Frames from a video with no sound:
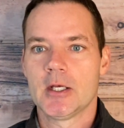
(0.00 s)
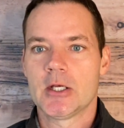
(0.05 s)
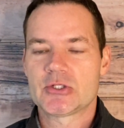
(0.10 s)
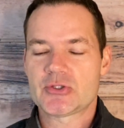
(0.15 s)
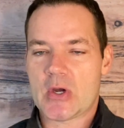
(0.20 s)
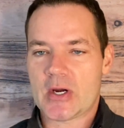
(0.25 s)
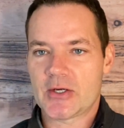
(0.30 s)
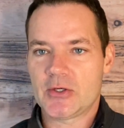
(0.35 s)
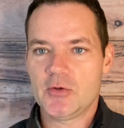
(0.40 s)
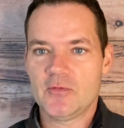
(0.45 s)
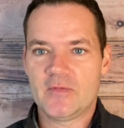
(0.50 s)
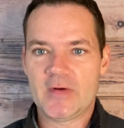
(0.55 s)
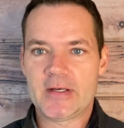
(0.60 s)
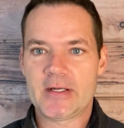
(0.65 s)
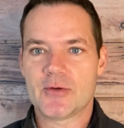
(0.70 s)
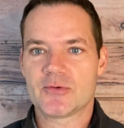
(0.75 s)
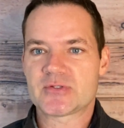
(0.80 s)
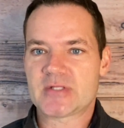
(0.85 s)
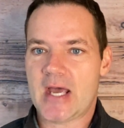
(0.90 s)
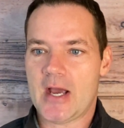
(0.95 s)
So I can do
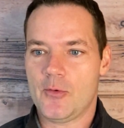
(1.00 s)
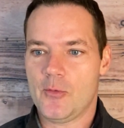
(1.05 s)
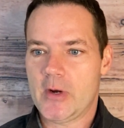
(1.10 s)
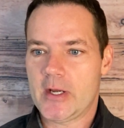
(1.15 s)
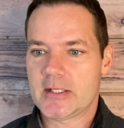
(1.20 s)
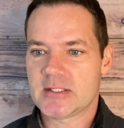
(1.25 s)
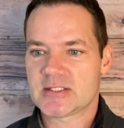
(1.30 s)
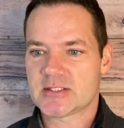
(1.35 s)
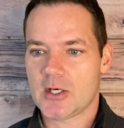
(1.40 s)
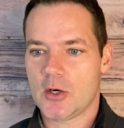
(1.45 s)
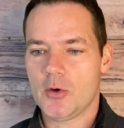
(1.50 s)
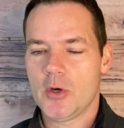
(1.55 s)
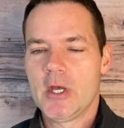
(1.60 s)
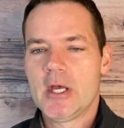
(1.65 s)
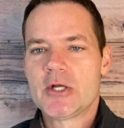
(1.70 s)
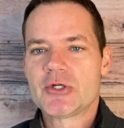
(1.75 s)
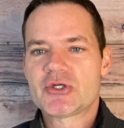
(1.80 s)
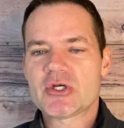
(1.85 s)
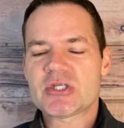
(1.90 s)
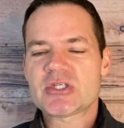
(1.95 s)
videos that way. So
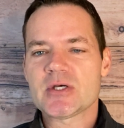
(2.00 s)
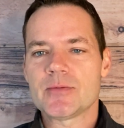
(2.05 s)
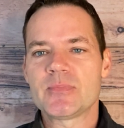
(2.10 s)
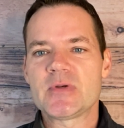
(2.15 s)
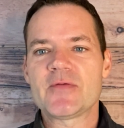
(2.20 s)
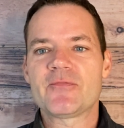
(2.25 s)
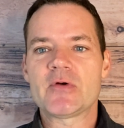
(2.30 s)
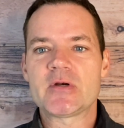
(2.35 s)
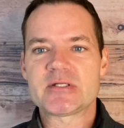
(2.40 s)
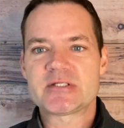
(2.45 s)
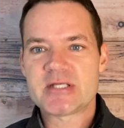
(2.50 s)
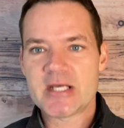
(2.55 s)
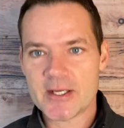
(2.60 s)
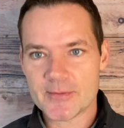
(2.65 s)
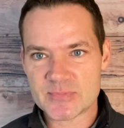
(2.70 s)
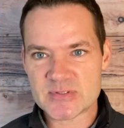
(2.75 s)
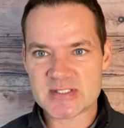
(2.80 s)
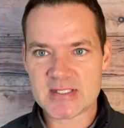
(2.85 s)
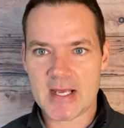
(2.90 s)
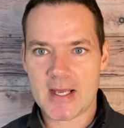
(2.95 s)
just some different
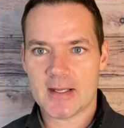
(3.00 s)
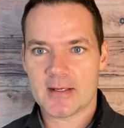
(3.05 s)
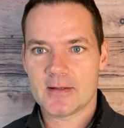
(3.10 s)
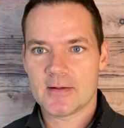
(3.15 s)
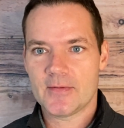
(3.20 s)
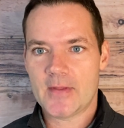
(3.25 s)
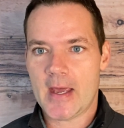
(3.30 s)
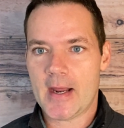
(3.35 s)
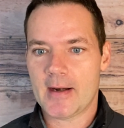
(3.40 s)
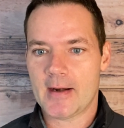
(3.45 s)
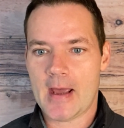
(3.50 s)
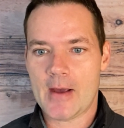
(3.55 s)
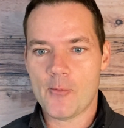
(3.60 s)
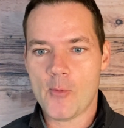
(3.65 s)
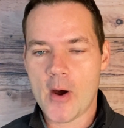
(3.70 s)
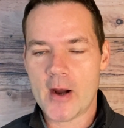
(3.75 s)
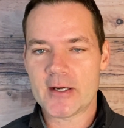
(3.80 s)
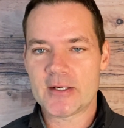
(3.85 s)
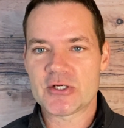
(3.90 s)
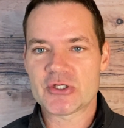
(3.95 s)
tips that I
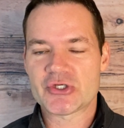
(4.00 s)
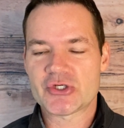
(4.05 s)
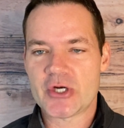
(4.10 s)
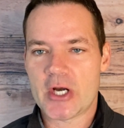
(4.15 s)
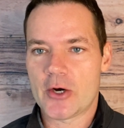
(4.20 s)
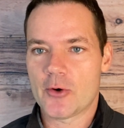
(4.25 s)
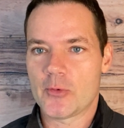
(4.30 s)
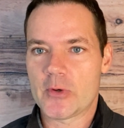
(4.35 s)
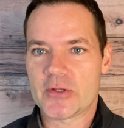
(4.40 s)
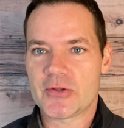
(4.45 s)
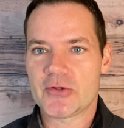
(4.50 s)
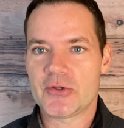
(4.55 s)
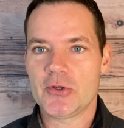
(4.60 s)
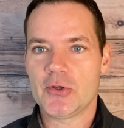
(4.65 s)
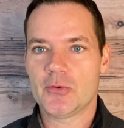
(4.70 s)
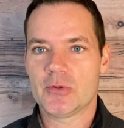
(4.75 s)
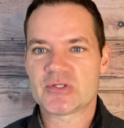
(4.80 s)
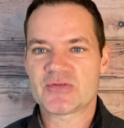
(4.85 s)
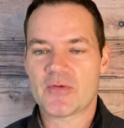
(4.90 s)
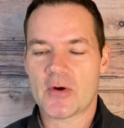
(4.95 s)
wanted to share with
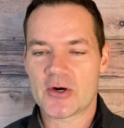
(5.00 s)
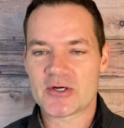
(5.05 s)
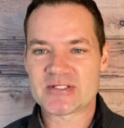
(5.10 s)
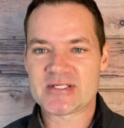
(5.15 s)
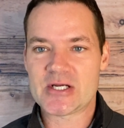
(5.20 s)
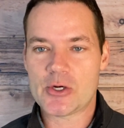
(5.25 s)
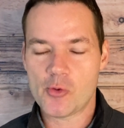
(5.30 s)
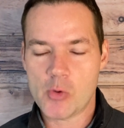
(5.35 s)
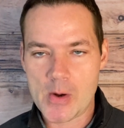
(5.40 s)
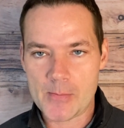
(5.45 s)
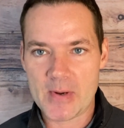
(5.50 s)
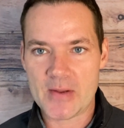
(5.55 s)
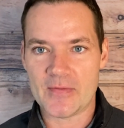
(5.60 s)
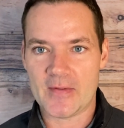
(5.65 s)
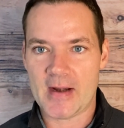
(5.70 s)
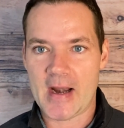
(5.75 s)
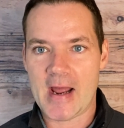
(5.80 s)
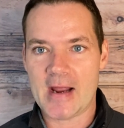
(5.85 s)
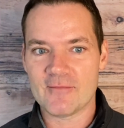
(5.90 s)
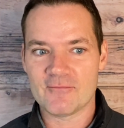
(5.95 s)
you as far as the equipment
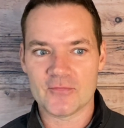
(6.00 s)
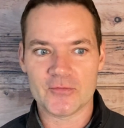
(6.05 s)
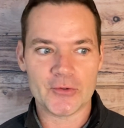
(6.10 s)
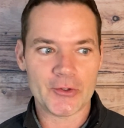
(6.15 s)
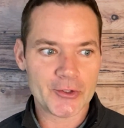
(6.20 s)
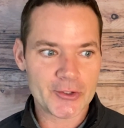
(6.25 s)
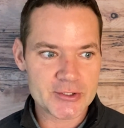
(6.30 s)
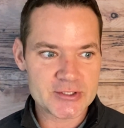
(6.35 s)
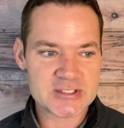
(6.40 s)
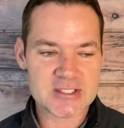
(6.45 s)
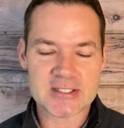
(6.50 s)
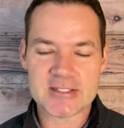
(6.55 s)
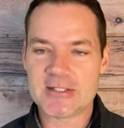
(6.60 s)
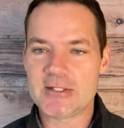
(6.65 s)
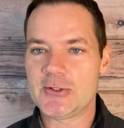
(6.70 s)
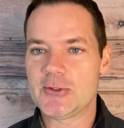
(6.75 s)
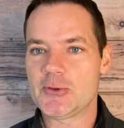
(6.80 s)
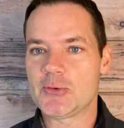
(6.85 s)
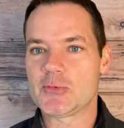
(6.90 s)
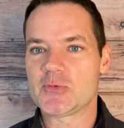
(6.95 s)
that I've learned to
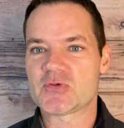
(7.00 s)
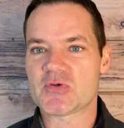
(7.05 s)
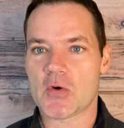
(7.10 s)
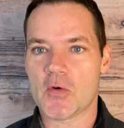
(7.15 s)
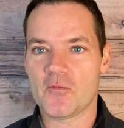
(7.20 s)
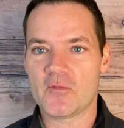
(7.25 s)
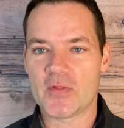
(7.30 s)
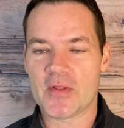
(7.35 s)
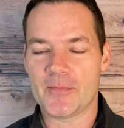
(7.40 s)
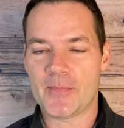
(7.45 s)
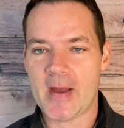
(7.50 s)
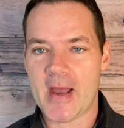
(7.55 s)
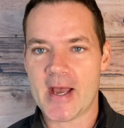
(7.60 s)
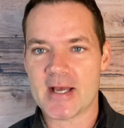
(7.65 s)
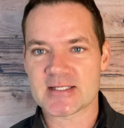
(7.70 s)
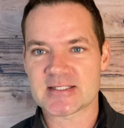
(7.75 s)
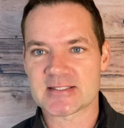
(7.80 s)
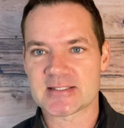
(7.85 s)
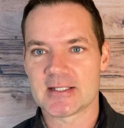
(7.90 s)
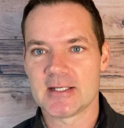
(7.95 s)
use over the
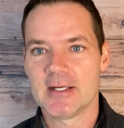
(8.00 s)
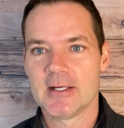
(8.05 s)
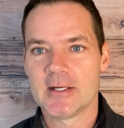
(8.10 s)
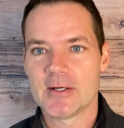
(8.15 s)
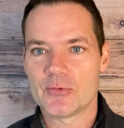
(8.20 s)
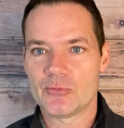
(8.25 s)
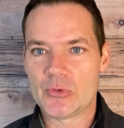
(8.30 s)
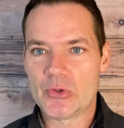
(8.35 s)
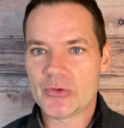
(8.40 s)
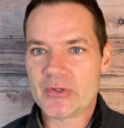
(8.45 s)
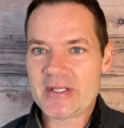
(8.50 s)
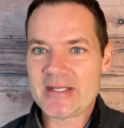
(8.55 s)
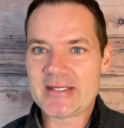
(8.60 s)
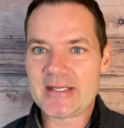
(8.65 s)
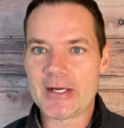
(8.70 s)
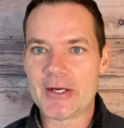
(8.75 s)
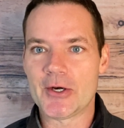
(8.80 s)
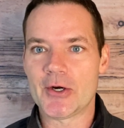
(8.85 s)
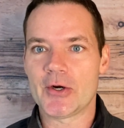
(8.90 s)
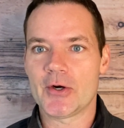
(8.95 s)
past really
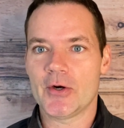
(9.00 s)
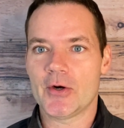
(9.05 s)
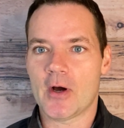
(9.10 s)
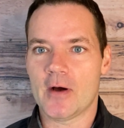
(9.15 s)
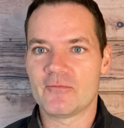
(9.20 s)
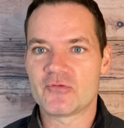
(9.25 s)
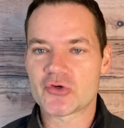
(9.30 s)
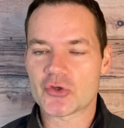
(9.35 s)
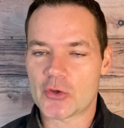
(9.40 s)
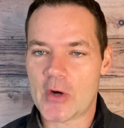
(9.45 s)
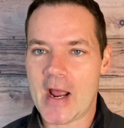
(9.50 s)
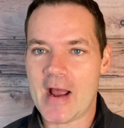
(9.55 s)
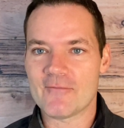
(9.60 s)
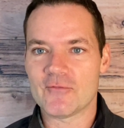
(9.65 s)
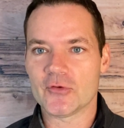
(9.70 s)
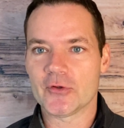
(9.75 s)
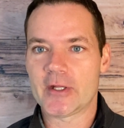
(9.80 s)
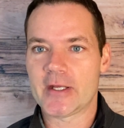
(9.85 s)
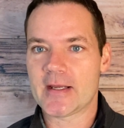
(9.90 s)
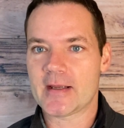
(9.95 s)
year of
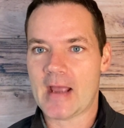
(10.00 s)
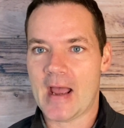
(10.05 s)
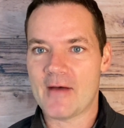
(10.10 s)
traveling.